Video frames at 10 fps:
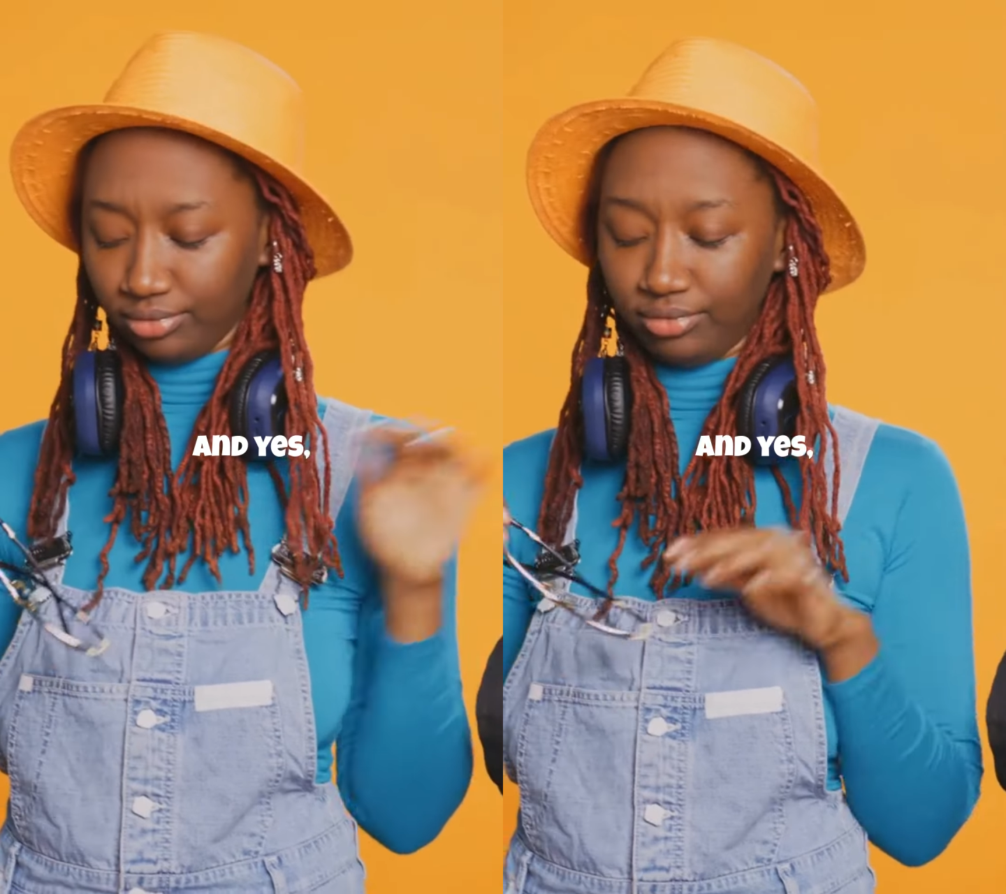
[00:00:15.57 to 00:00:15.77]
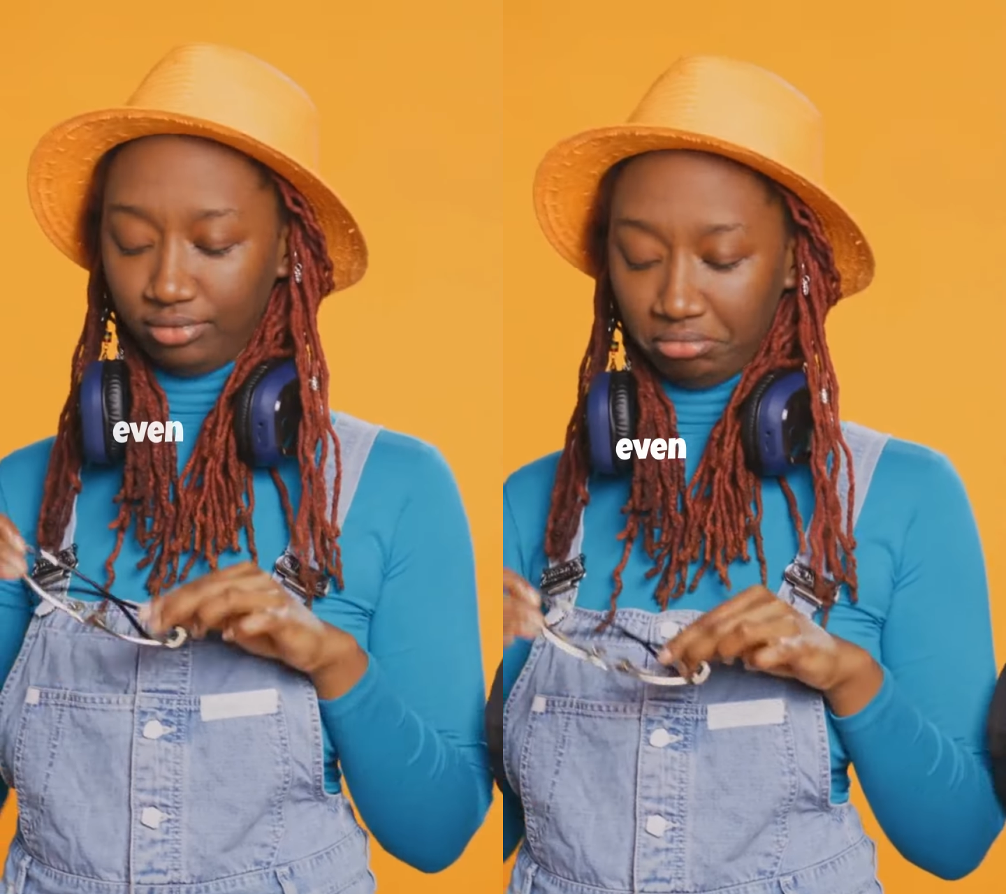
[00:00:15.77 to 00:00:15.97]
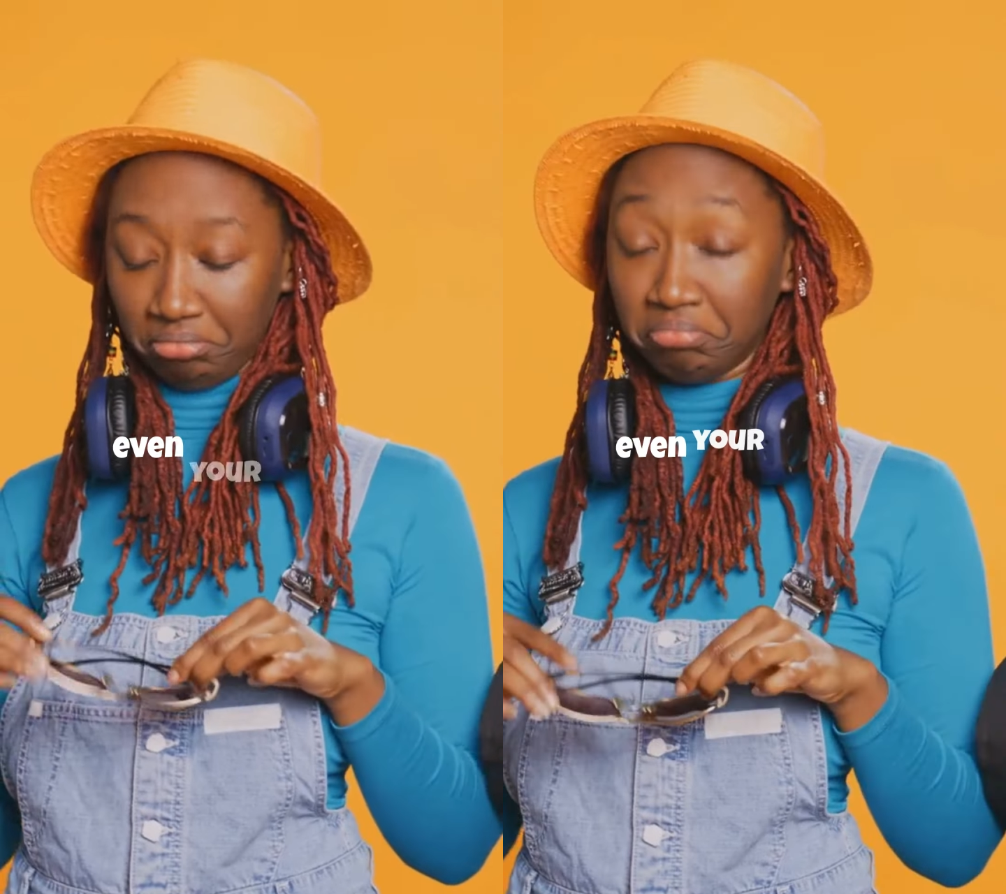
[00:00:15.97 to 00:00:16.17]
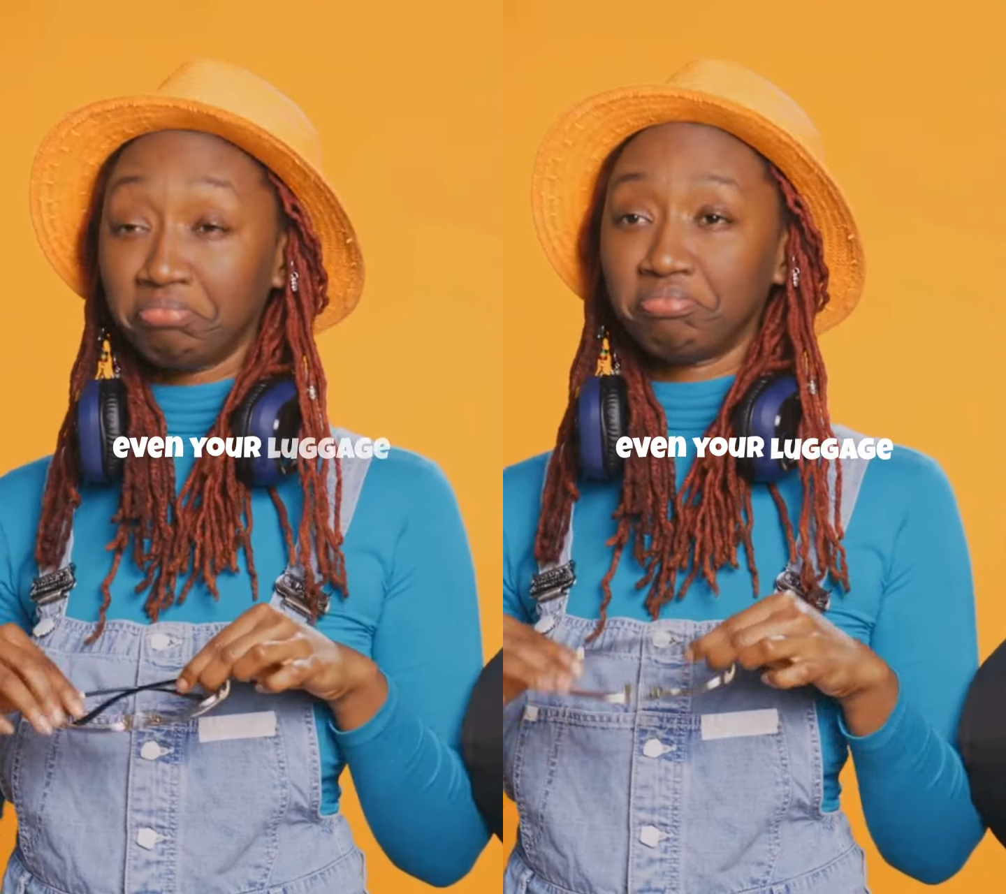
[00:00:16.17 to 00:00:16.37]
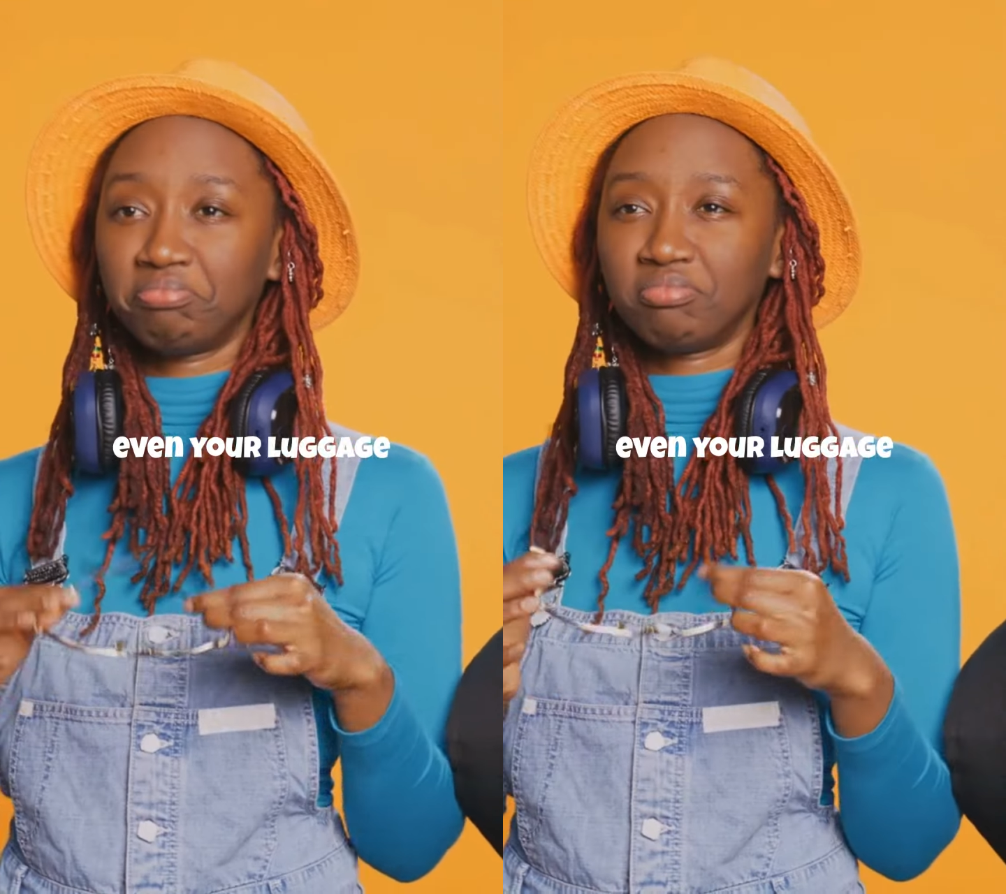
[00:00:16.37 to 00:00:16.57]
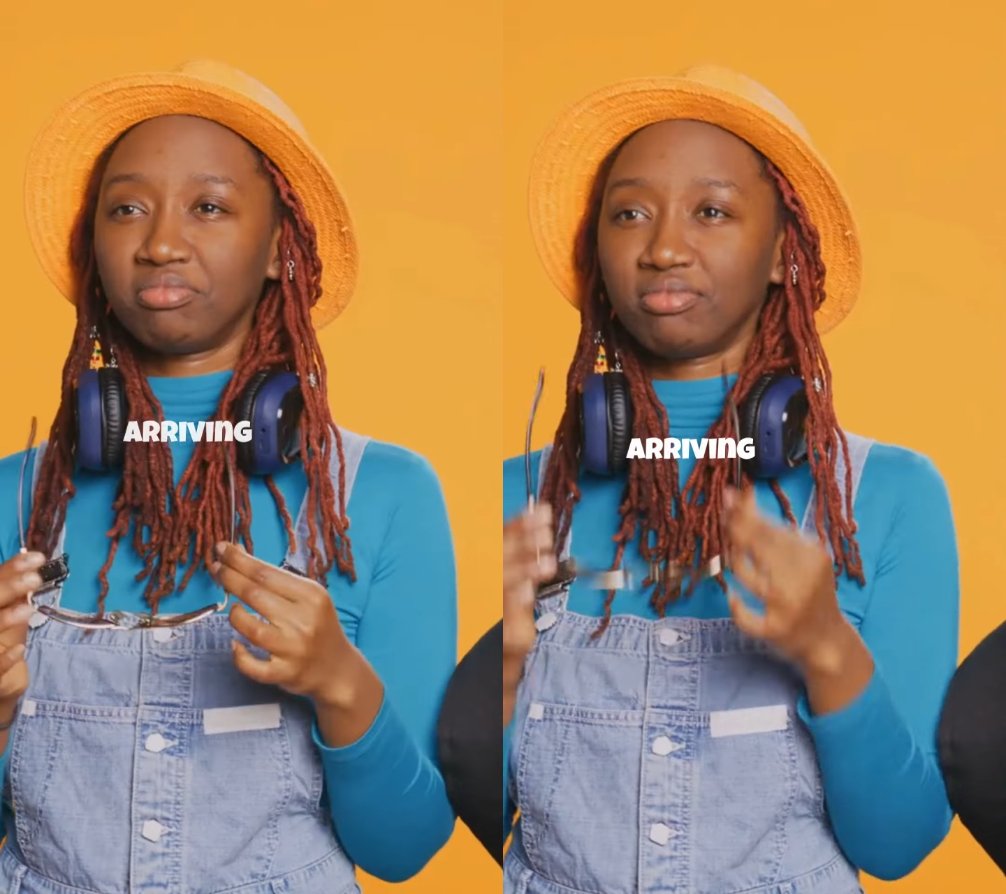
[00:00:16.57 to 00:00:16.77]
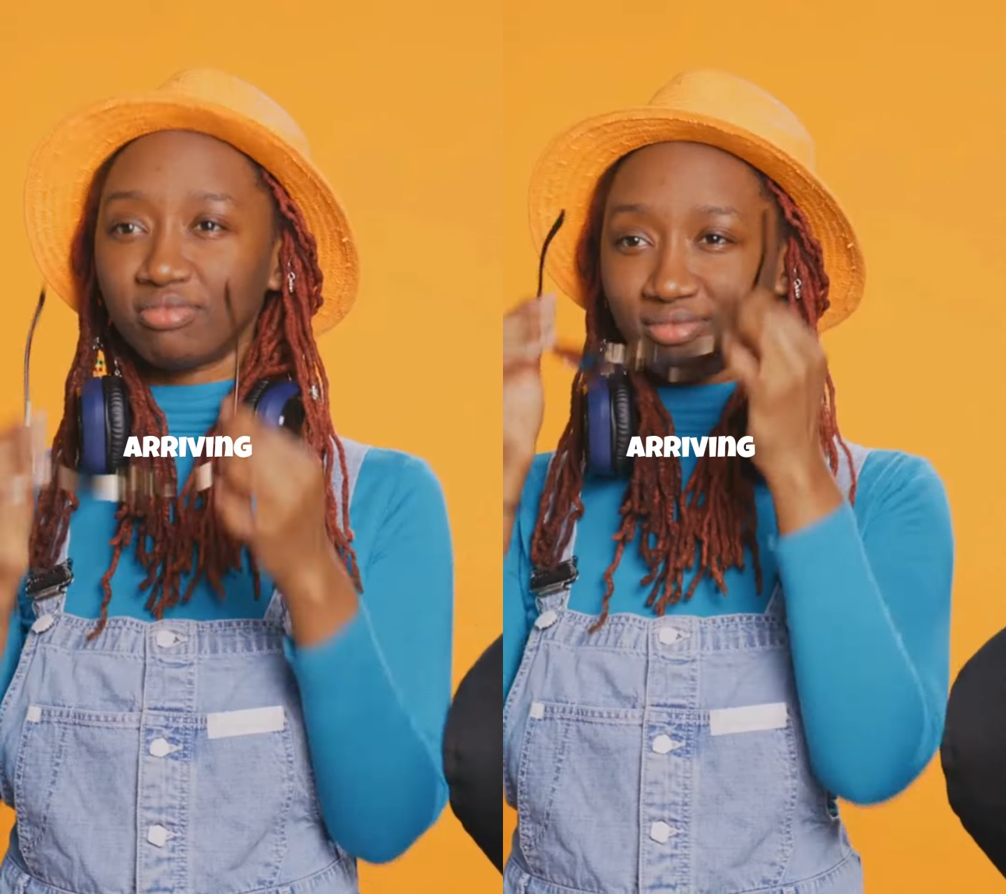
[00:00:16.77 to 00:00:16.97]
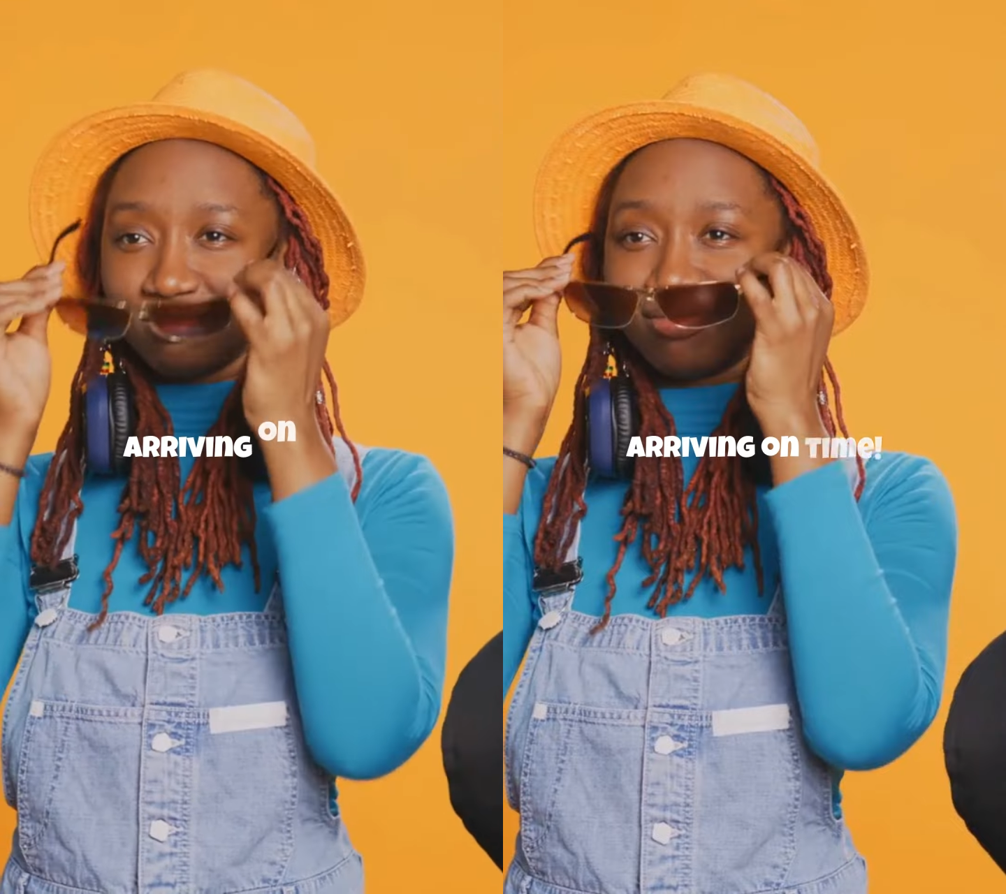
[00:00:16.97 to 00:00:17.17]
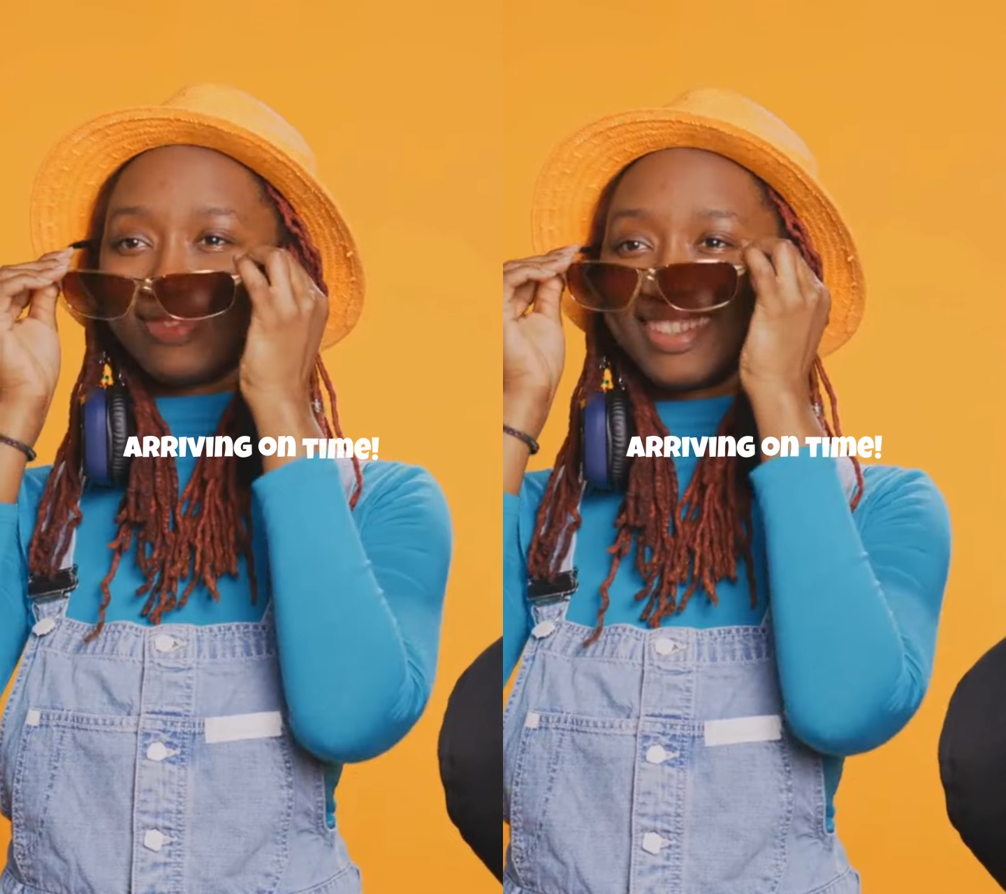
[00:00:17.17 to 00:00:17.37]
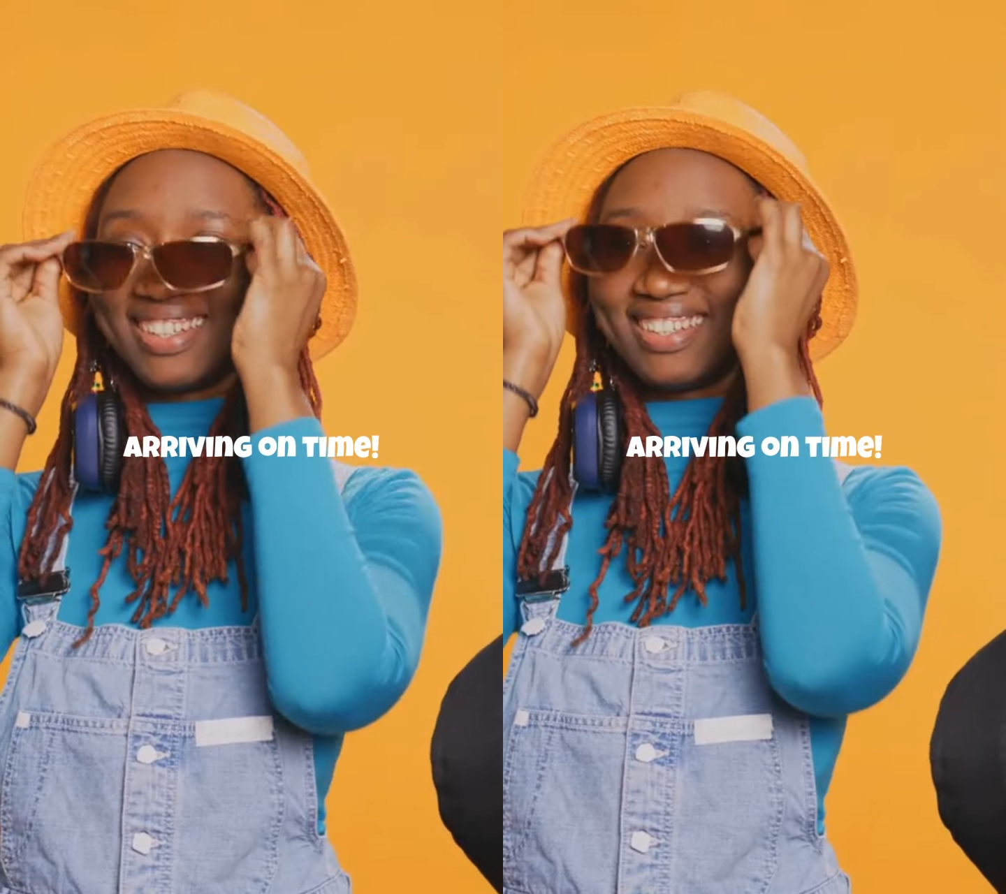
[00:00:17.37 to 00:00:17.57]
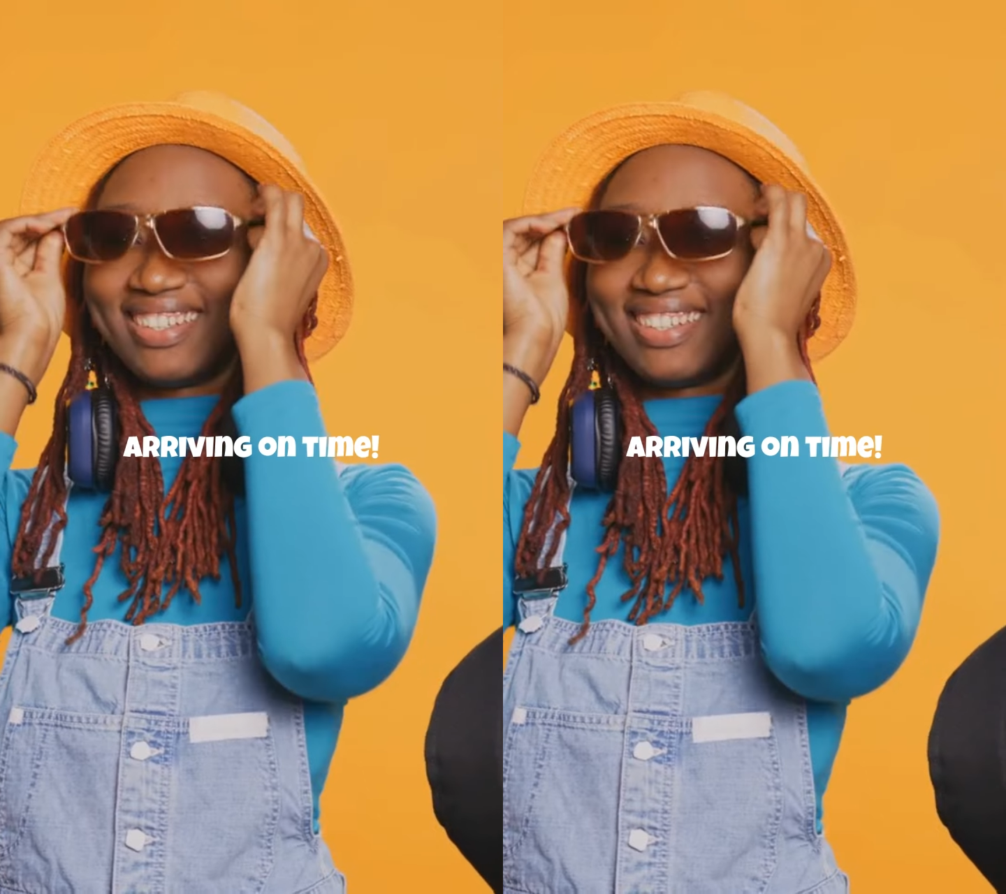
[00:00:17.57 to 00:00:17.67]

even your luggage arriving on time.